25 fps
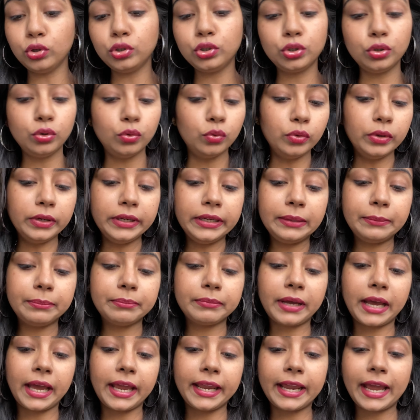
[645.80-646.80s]
doing
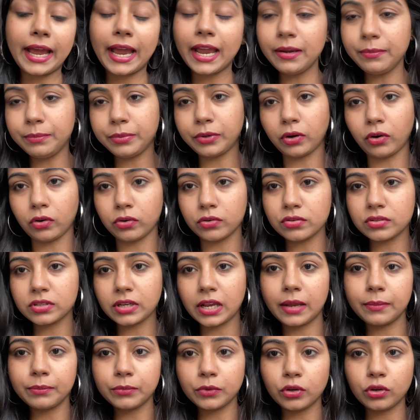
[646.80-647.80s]
my eyebrows,
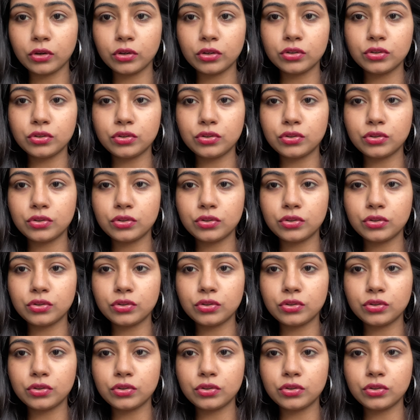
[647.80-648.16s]
I'm gonna